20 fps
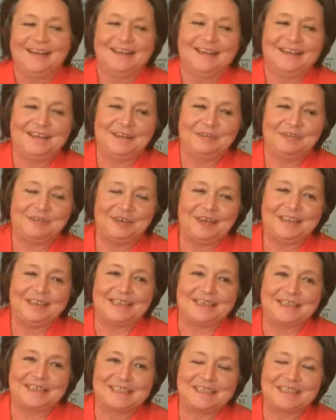uh, faith
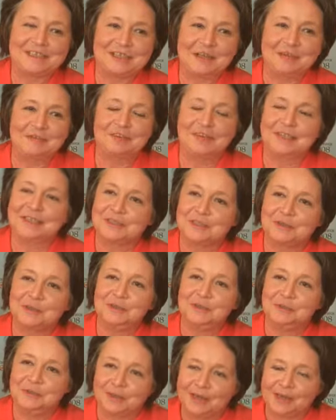that still something is
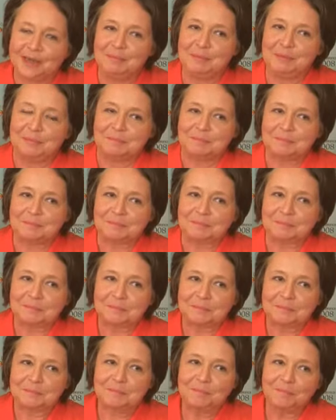going to happen.
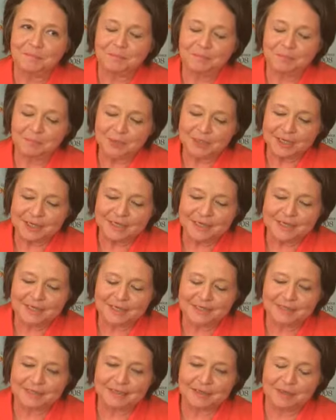But I think
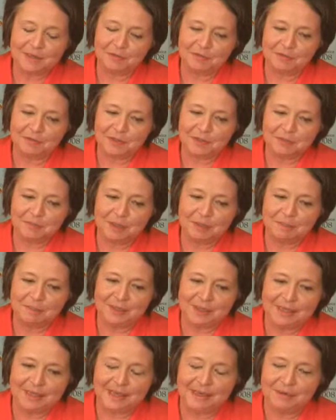in this conference,
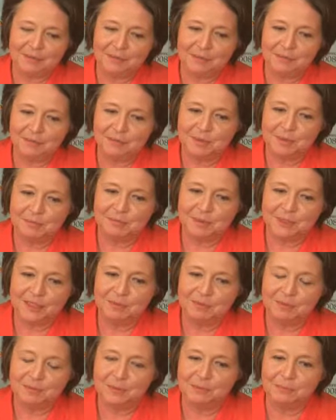maybe again, we will be
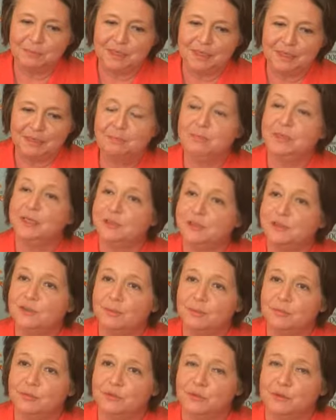able to make a major
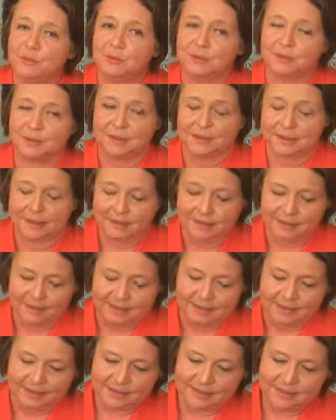jump forward.
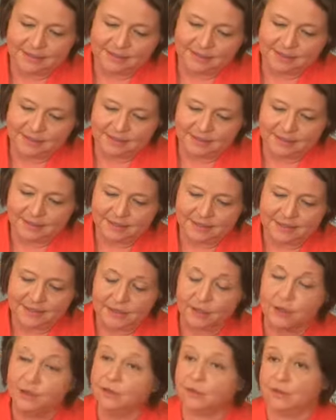And the reason is
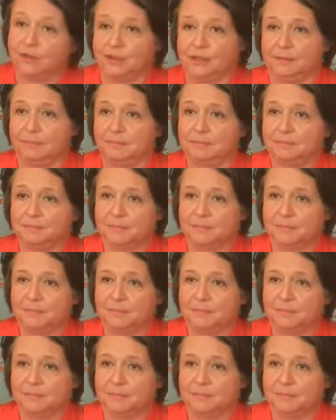that, luckily,